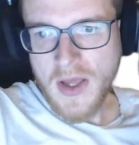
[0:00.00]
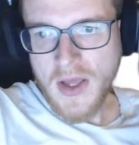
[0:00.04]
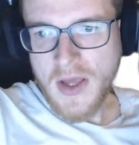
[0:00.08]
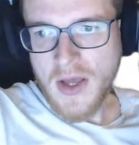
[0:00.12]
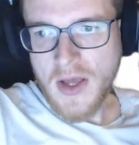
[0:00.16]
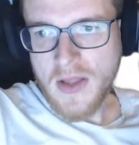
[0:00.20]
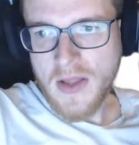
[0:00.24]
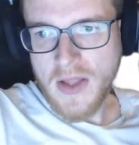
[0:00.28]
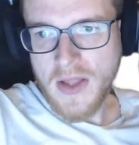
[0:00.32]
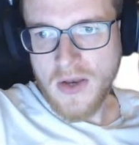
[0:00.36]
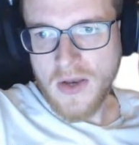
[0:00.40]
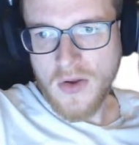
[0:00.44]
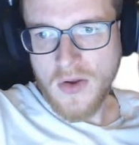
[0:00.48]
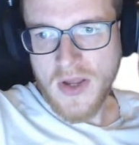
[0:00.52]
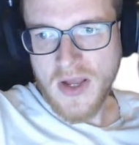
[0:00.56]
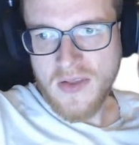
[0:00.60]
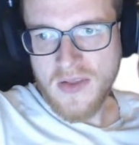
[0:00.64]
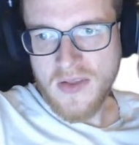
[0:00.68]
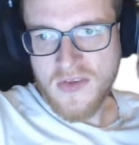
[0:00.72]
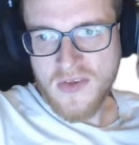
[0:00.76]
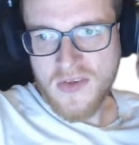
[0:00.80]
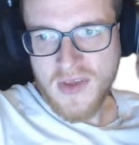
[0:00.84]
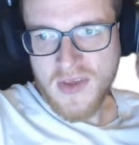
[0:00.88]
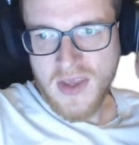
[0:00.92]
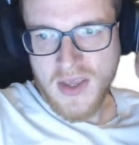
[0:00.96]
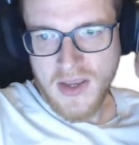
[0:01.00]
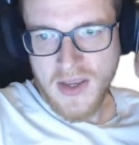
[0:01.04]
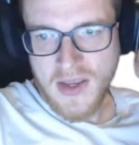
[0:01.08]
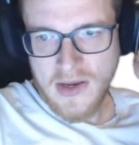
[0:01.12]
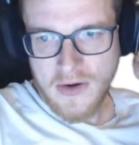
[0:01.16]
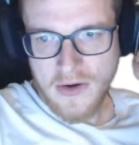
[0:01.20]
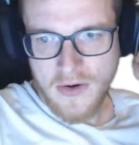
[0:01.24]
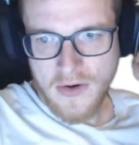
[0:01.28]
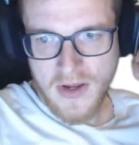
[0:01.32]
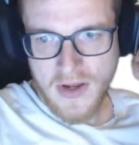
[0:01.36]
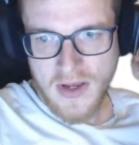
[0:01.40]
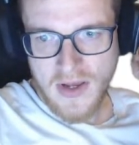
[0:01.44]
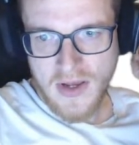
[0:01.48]
And then you can see
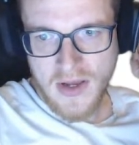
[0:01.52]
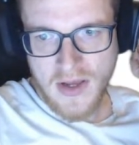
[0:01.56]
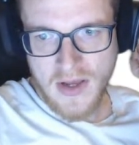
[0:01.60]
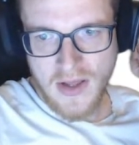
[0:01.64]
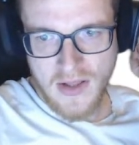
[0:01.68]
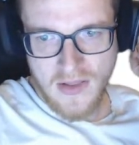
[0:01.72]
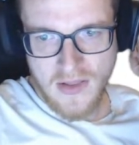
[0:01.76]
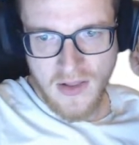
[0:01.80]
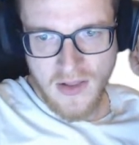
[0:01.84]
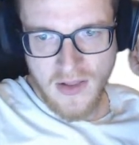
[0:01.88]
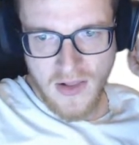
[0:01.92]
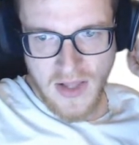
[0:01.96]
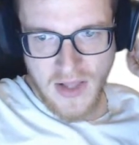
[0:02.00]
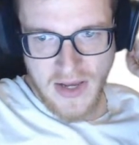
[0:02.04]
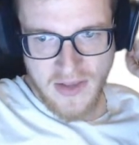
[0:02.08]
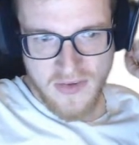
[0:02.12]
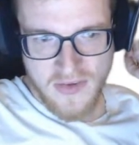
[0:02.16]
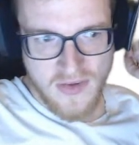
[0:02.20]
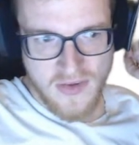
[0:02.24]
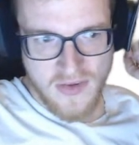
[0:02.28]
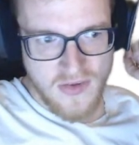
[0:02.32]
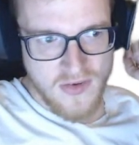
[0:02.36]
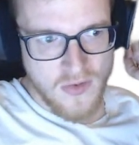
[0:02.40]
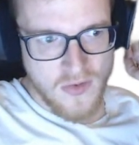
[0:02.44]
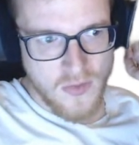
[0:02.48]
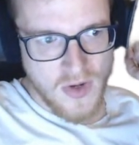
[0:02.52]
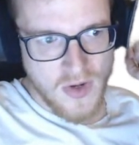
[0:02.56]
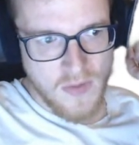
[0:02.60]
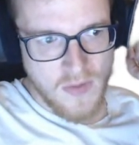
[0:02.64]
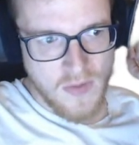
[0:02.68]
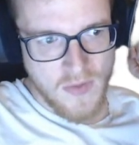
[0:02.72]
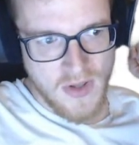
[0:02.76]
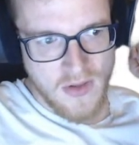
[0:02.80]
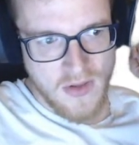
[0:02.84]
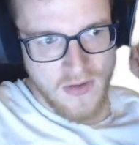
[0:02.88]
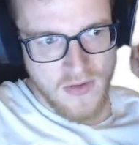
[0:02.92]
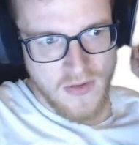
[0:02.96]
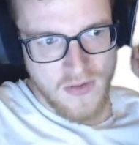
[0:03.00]
here the license
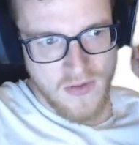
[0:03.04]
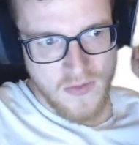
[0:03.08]
agreement.